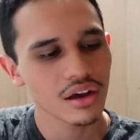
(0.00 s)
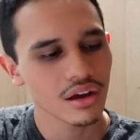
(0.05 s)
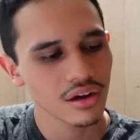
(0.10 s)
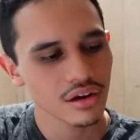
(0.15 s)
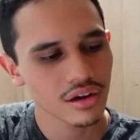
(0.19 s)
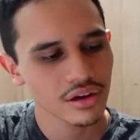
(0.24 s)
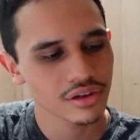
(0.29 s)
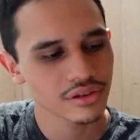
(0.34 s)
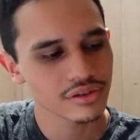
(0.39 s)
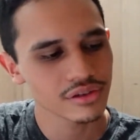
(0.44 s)

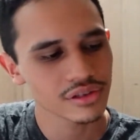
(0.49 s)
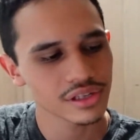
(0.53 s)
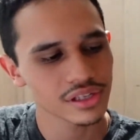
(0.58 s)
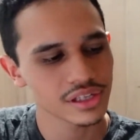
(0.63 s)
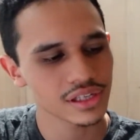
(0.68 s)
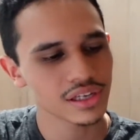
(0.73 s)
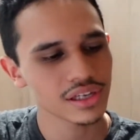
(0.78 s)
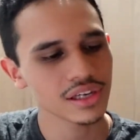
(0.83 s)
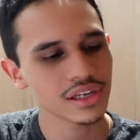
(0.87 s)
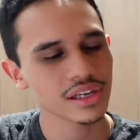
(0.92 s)
are you
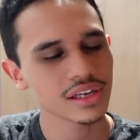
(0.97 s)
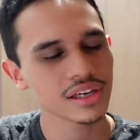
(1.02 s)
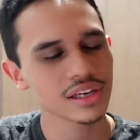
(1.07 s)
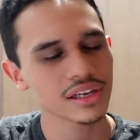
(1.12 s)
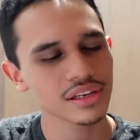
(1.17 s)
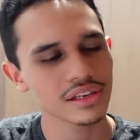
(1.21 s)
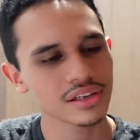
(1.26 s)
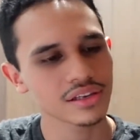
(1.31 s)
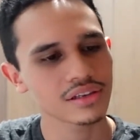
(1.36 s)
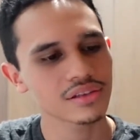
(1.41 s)

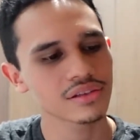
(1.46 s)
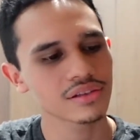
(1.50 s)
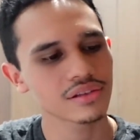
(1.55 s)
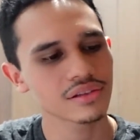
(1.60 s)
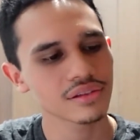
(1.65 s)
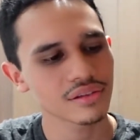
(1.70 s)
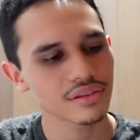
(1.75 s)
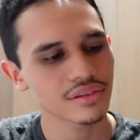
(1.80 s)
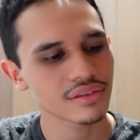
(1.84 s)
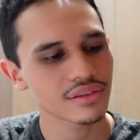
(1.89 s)

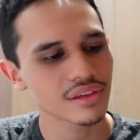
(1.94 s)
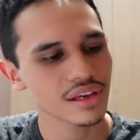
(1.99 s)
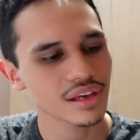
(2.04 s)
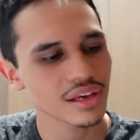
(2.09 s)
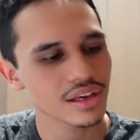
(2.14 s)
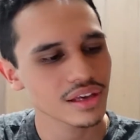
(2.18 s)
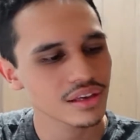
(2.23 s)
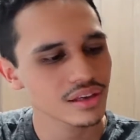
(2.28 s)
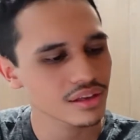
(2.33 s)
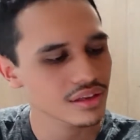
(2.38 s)
saying
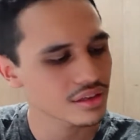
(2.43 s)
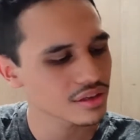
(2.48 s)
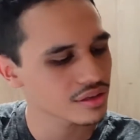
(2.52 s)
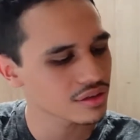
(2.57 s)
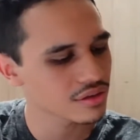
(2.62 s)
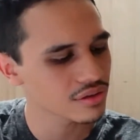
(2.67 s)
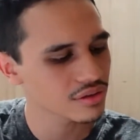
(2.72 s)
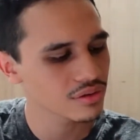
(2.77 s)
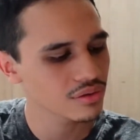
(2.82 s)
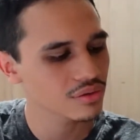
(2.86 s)
thank
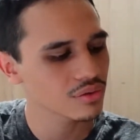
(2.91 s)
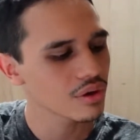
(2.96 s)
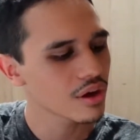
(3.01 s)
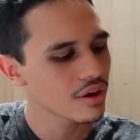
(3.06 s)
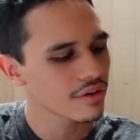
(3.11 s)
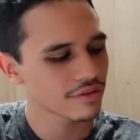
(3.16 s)
you